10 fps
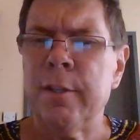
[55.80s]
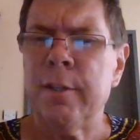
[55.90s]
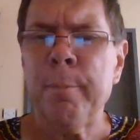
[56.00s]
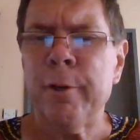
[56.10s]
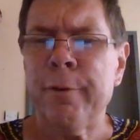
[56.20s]

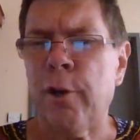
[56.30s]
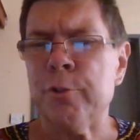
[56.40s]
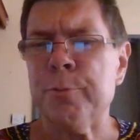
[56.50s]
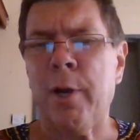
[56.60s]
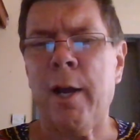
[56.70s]
The number of
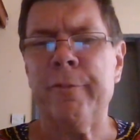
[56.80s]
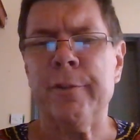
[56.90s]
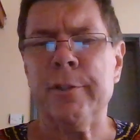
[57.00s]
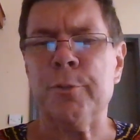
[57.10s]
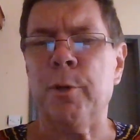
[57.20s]
false
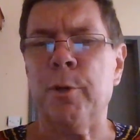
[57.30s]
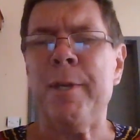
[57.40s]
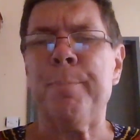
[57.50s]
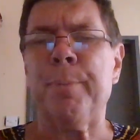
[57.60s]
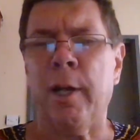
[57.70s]
prophets will
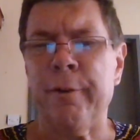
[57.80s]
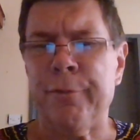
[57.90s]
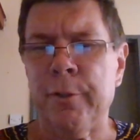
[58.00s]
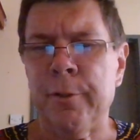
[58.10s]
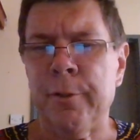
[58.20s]
be
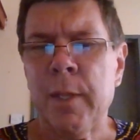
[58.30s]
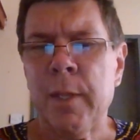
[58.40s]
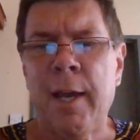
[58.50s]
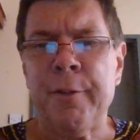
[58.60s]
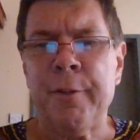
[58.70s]
plentiful,
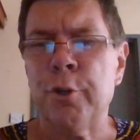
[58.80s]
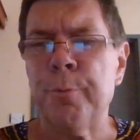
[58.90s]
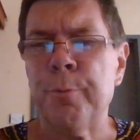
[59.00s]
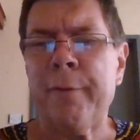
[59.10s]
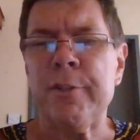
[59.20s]
and the
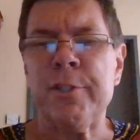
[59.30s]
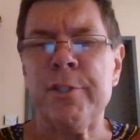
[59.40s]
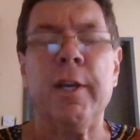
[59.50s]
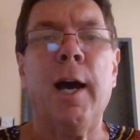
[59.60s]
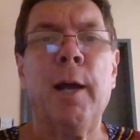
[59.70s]
true prophets
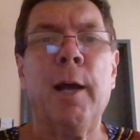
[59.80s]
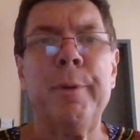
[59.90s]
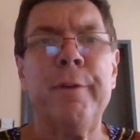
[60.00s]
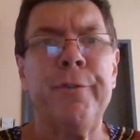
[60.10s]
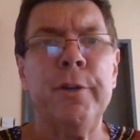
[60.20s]
of God will
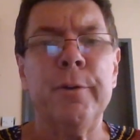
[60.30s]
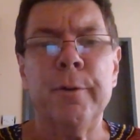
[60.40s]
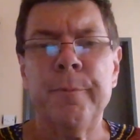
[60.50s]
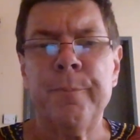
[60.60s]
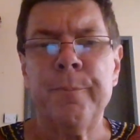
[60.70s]
be
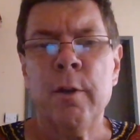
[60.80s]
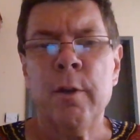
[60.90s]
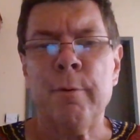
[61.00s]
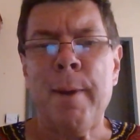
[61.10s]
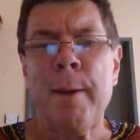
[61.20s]
few.
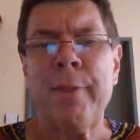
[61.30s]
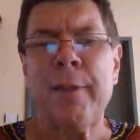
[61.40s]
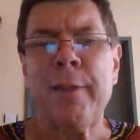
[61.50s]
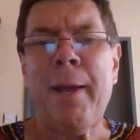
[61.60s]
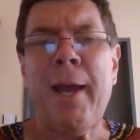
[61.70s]
Remember
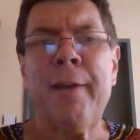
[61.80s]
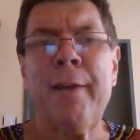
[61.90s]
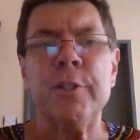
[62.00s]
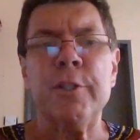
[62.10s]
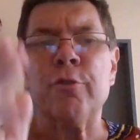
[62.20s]
that the path
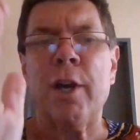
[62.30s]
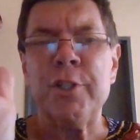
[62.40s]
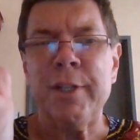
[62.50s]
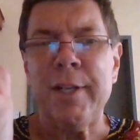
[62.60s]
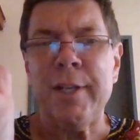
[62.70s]
of
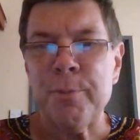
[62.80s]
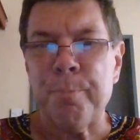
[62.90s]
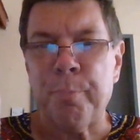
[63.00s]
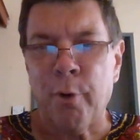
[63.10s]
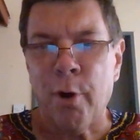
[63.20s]
destruction is
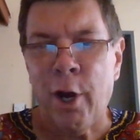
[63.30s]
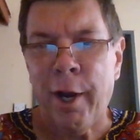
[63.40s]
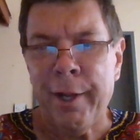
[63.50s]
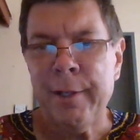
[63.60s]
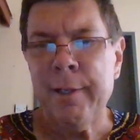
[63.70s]

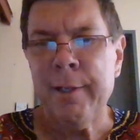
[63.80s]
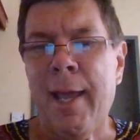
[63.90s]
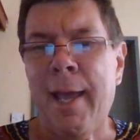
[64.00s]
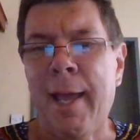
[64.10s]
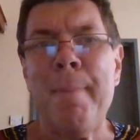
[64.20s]
broad,
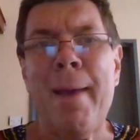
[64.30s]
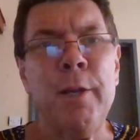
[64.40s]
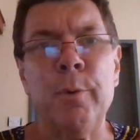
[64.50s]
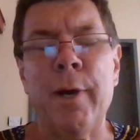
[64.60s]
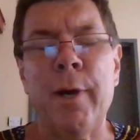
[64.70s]
and
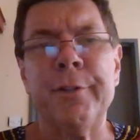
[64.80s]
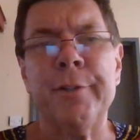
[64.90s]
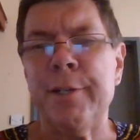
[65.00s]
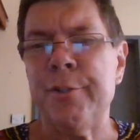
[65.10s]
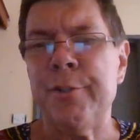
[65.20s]
many will
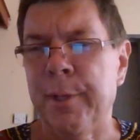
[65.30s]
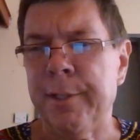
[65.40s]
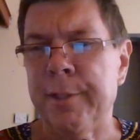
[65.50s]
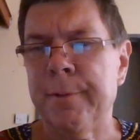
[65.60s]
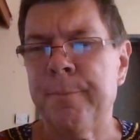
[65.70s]
enter into
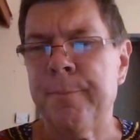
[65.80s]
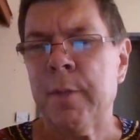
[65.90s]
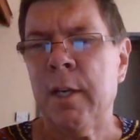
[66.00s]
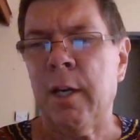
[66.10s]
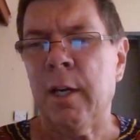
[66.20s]
it.
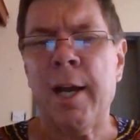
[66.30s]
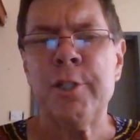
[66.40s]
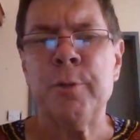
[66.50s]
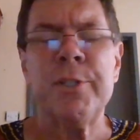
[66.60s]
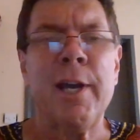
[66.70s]

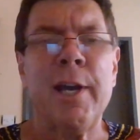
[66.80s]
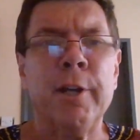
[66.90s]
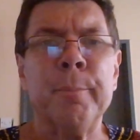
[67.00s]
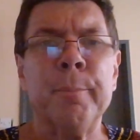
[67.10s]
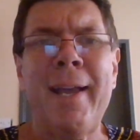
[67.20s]
Elijah was
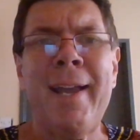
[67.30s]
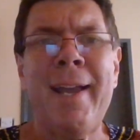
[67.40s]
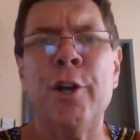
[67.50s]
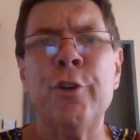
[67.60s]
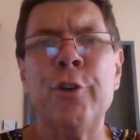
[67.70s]
outnumbered
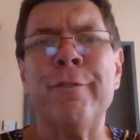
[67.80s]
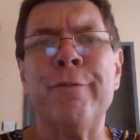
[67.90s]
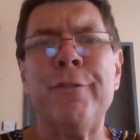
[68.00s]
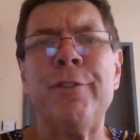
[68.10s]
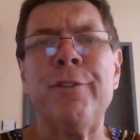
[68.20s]

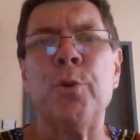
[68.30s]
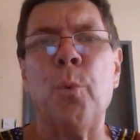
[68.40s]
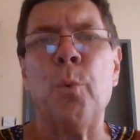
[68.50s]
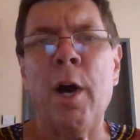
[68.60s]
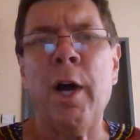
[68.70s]

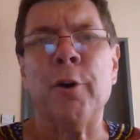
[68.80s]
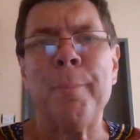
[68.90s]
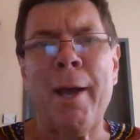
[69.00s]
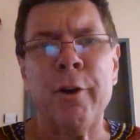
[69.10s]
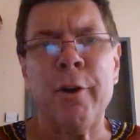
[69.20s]
850-1
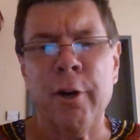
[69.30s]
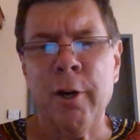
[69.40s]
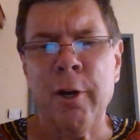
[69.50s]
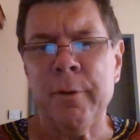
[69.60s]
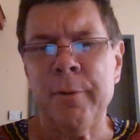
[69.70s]
on Mount
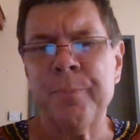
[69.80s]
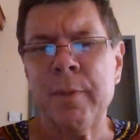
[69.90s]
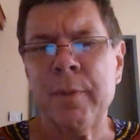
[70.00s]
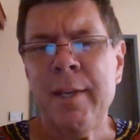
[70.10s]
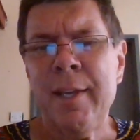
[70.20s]
Carmel.
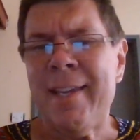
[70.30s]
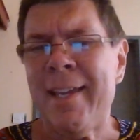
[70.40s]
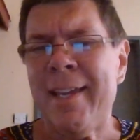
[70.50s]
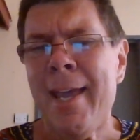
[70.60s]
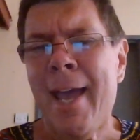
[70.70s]

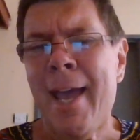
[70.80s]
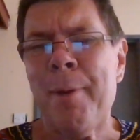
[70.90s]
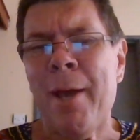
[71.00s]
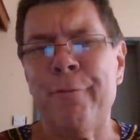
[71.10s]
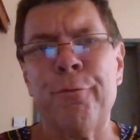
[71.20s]
King
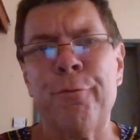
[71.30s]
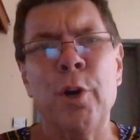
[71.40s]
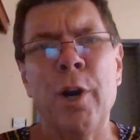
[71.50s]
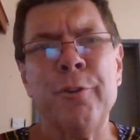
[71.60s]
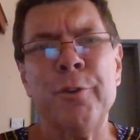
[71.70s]
Ahab had
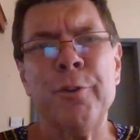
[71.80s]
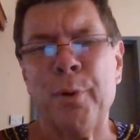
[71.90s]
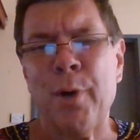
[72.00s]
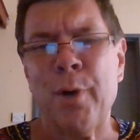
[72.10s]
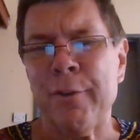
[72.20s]
400
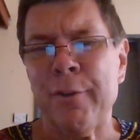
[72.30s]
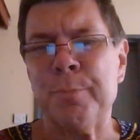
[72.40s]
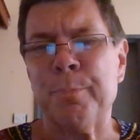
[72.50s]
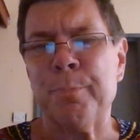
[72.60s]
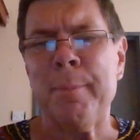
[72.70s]

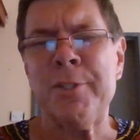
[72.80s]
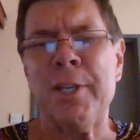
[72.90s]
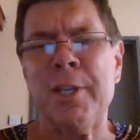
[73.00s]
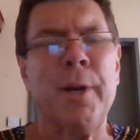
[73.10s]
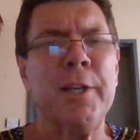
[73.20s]
prophets
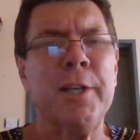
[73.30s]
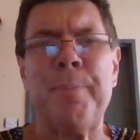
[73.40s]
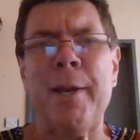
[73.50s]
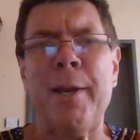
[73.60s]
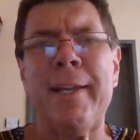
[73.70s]
promising
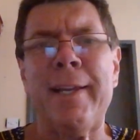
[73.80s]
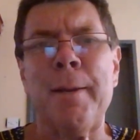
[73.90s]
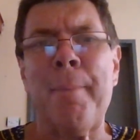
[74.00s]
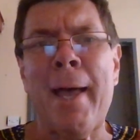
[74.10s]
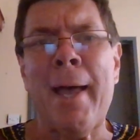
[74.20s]
prosperity
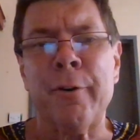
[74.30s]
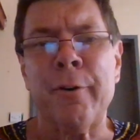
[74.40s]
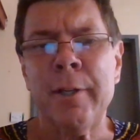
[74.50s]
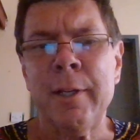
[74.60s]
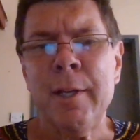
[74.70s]
in a
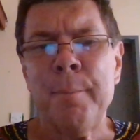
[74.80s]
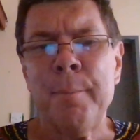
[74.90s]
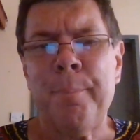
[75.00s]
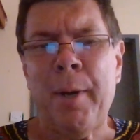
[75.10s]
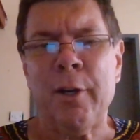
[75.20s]
battle,
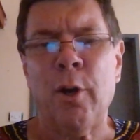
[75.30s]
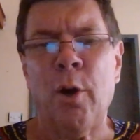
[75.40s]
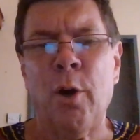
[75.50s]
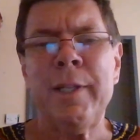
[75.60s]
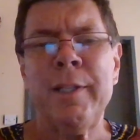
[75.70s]
but
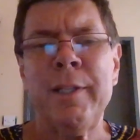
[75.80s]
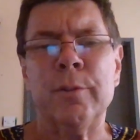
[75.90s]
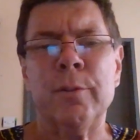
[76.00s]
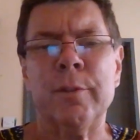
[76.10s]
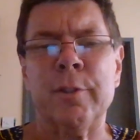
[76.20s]
only
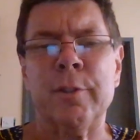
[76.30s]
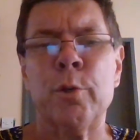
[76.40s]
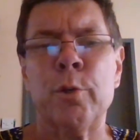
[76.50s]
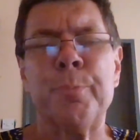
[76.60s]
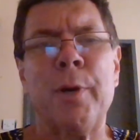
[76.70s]
the
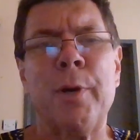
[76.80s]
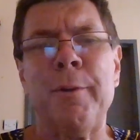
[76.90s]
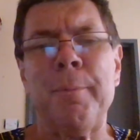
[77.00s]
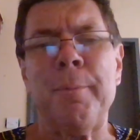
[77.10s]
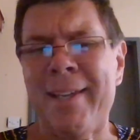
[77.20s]
Lord's
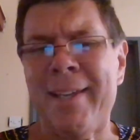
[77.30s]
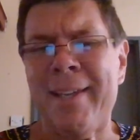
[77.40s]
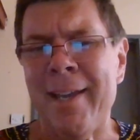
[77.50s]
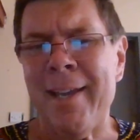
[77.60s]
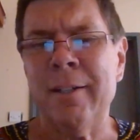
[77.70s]
prophet
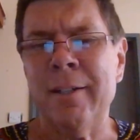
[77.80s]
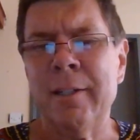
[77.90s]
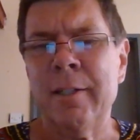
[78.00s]
Micaiah